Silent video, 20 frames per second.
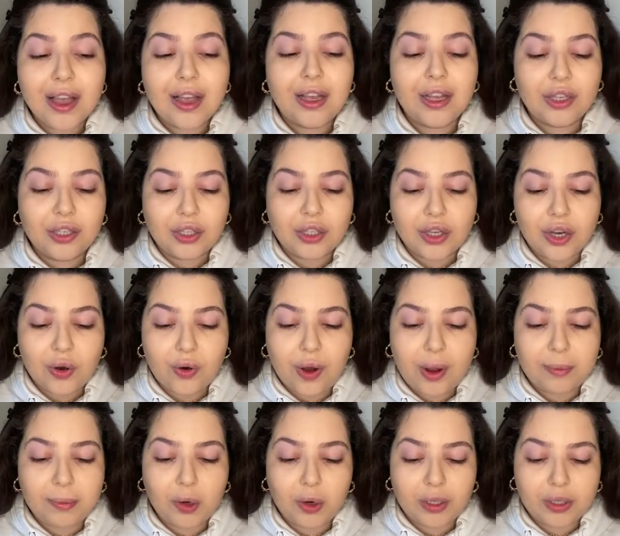So I'm
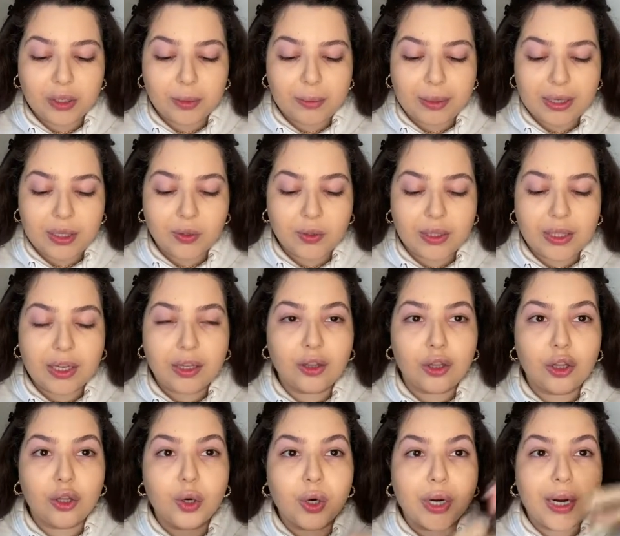going to be using the
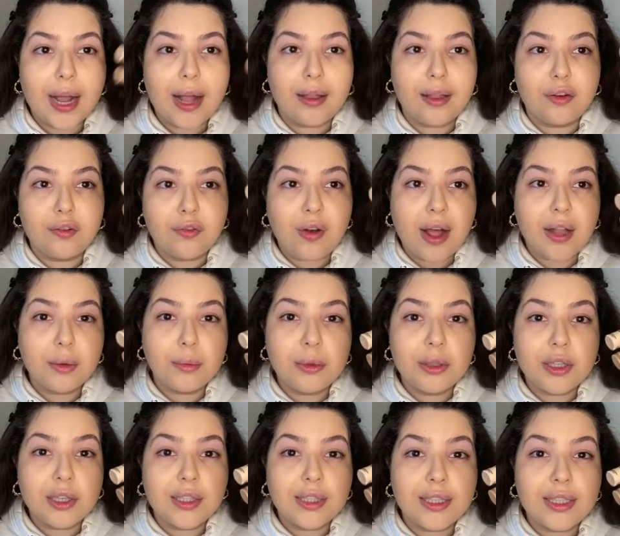L'Oreal Infallible
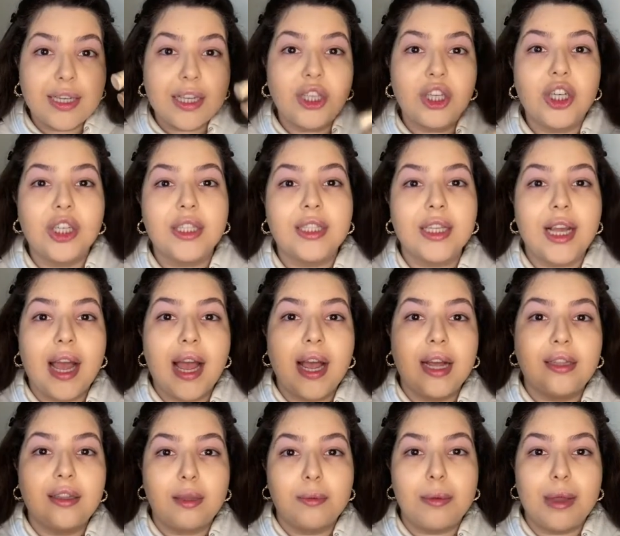Concealers
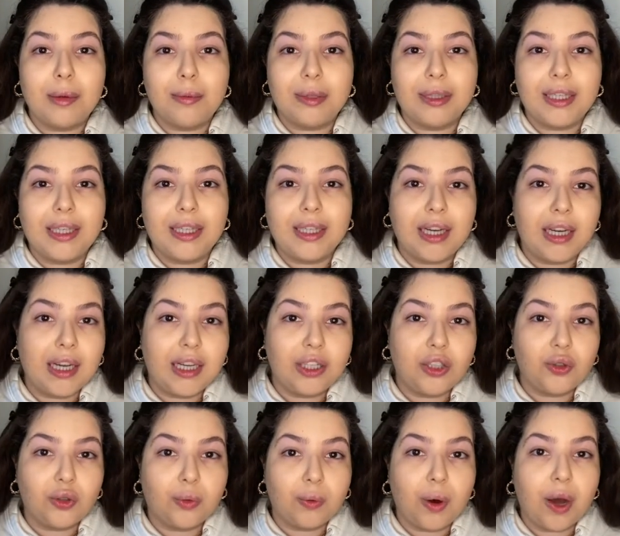and the Maybelline Age
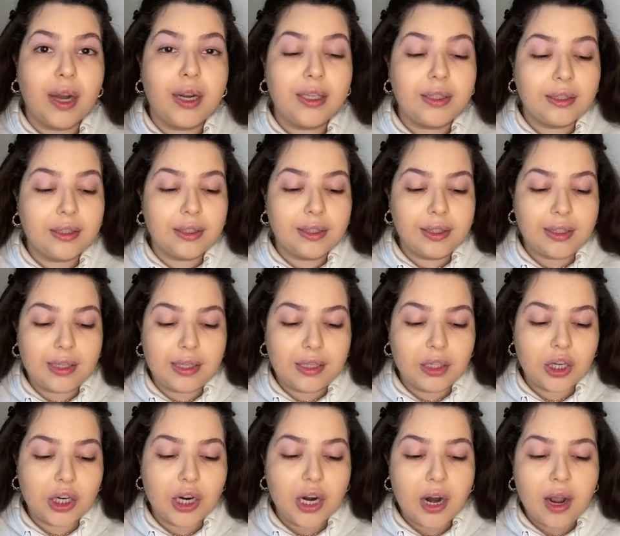Rewind
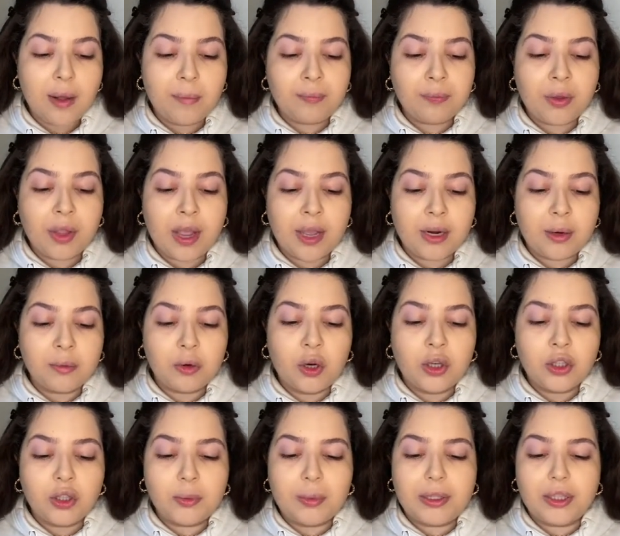Concealer. And I'm going
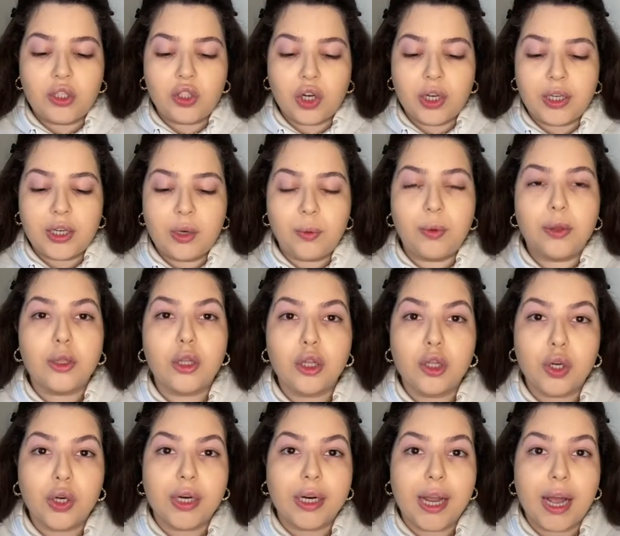to be starting with the
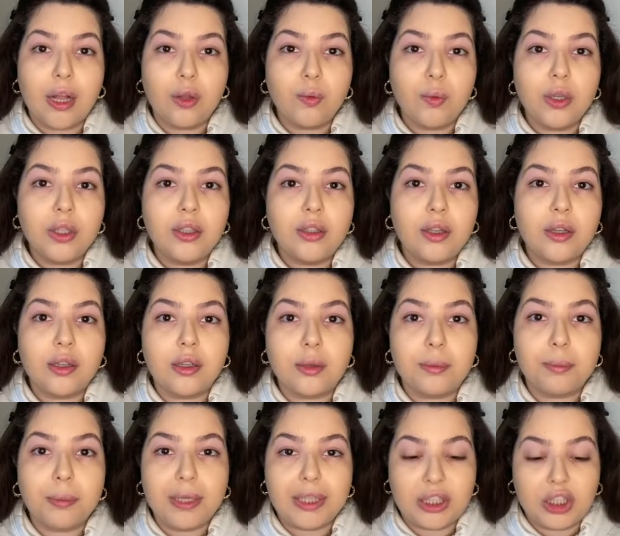L'Oreal one, the
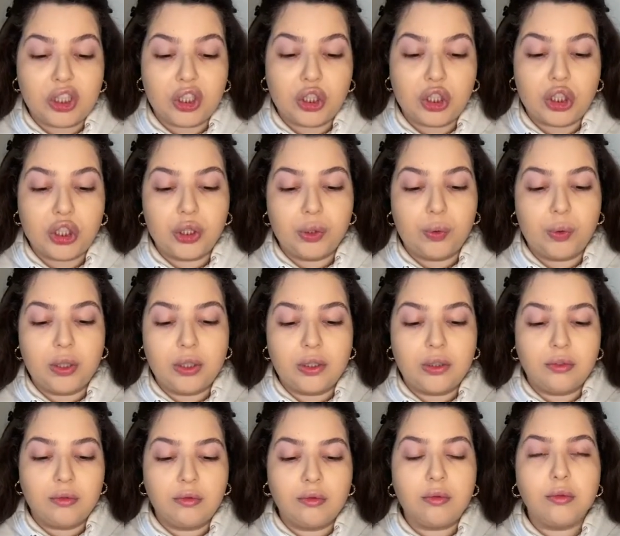peachier one,
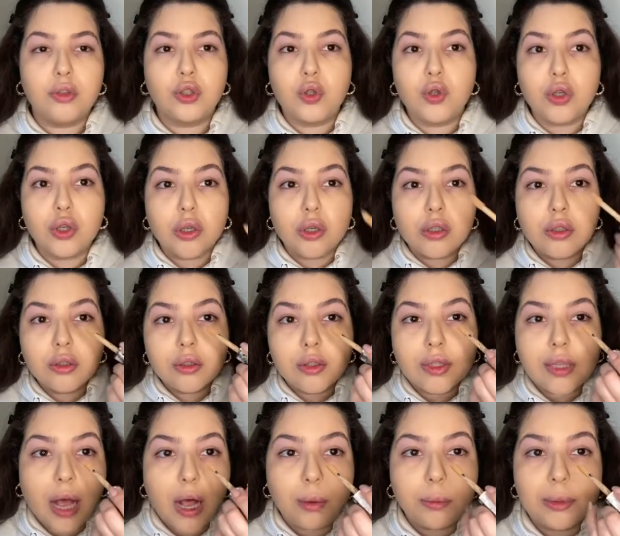or
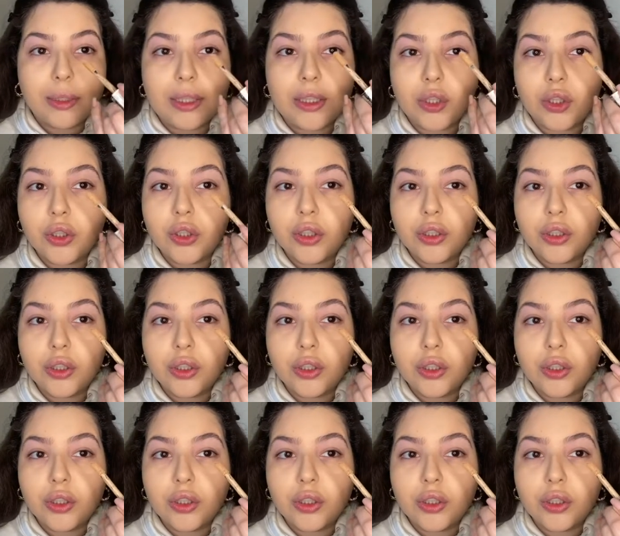salmonier.